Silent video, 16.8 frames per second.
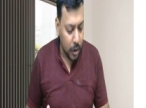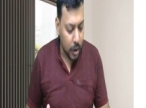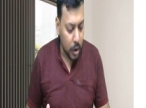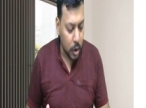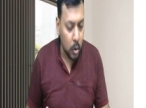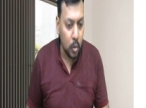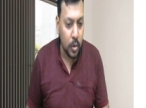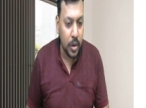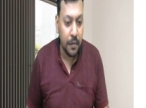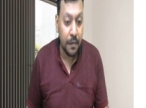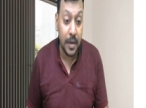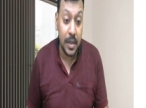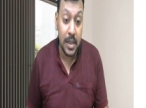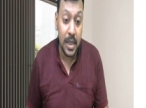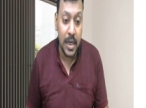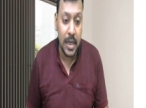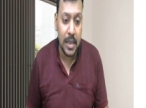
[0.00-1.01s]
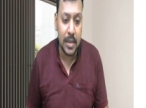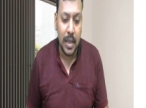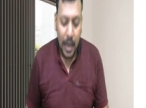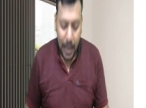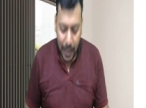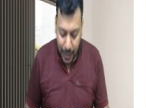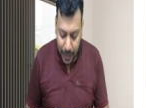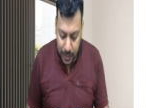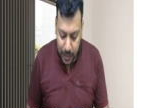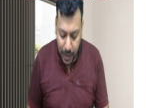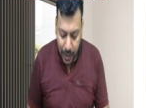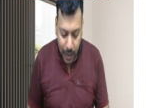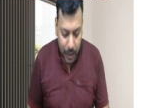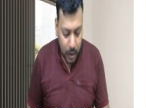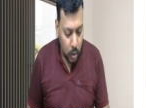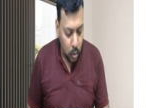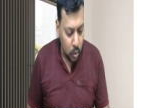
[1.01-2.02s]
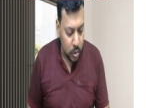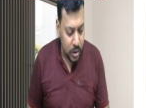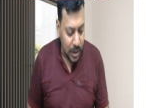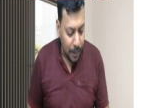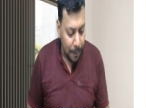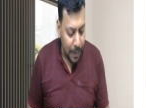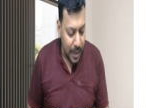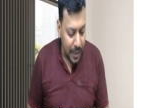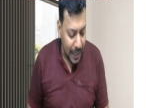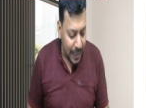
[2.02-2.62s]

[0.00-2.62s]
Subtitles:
two different things, and there are two separate